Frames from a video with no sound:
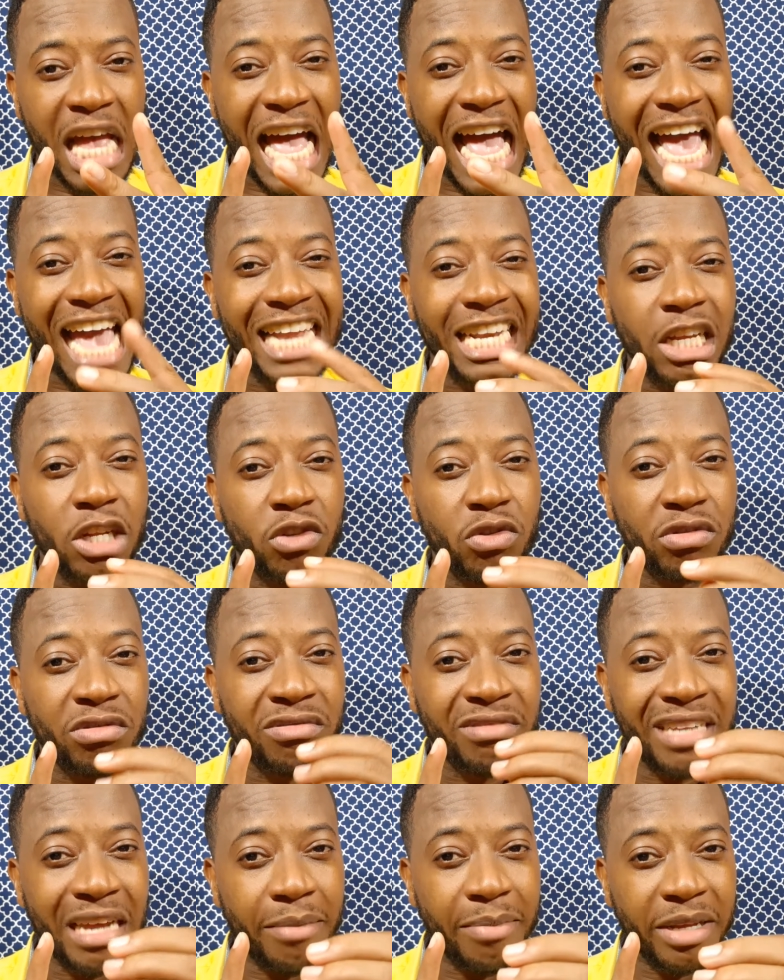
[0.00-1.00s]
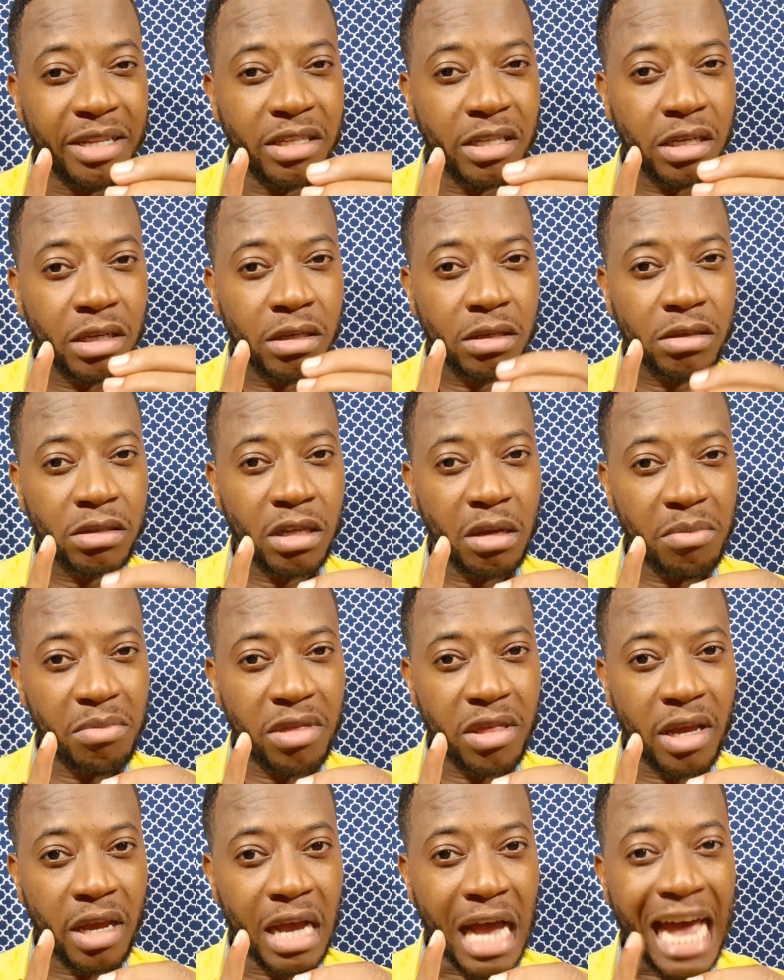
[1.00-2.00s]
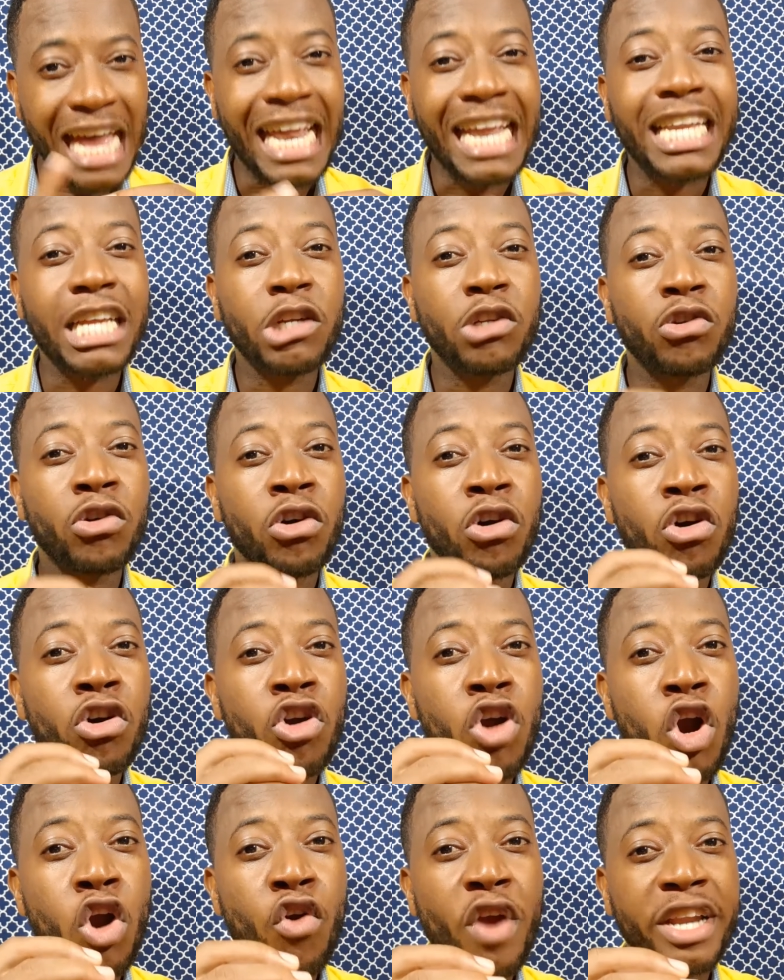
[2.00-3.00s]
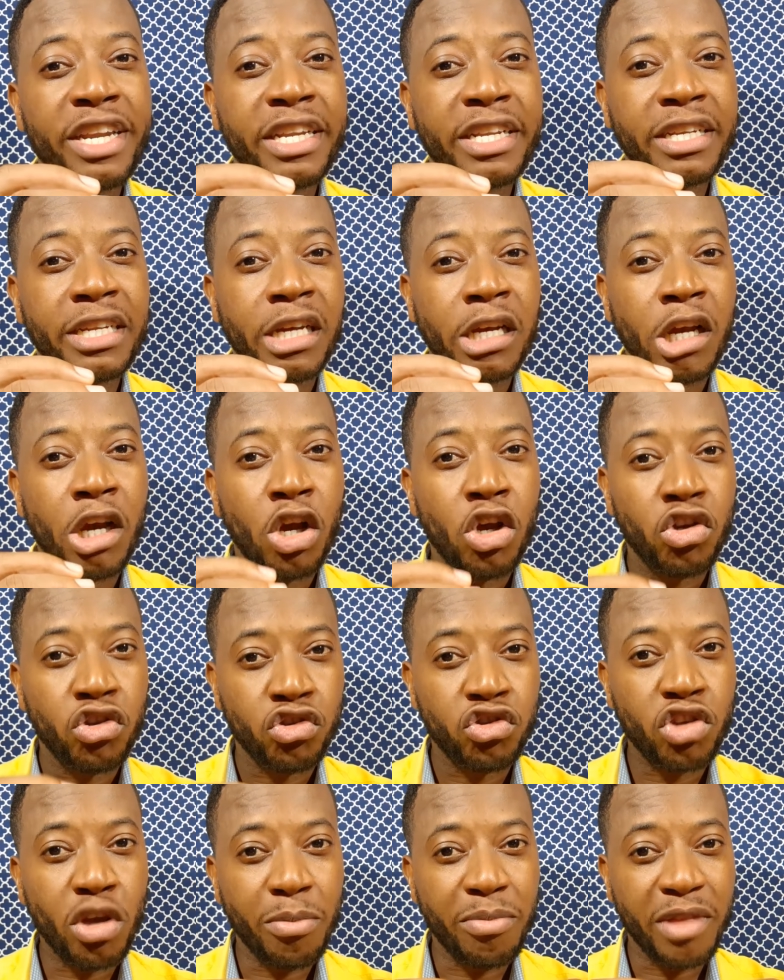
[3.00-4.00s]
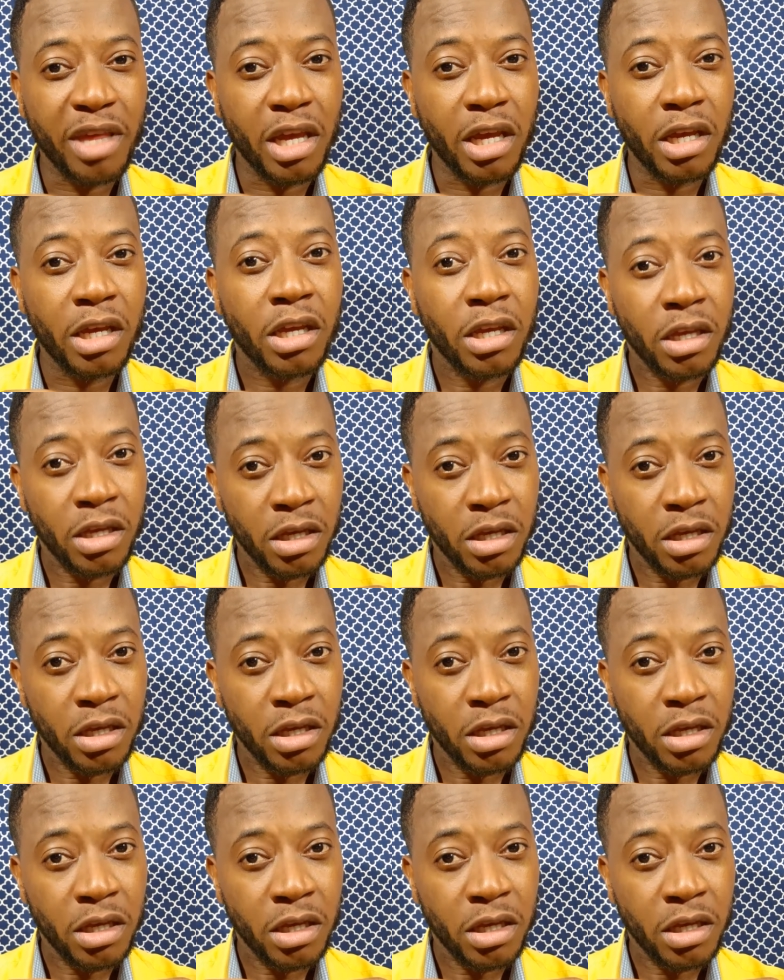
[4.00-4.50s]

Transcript: I need to debit something and I need to credit something.